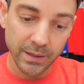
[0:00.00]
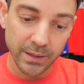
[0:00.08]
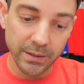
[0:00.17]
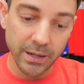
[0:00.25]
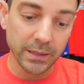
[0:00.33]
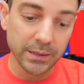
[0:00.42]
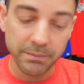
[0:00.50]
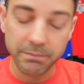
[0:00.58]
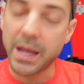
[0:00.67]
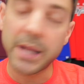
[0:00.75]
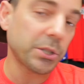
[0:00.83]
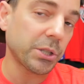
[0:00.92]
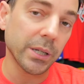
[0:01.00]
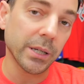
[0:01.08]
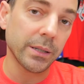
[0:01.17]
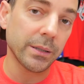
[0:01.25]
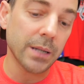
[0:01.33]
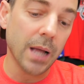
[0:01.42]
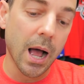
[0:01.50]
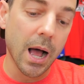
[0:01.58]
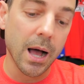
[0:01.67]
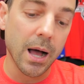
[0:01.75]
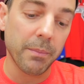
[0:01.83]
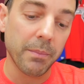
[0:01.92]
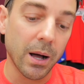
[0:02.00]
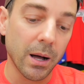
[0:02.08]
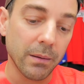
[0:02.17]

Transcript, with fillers: Not to mention, um,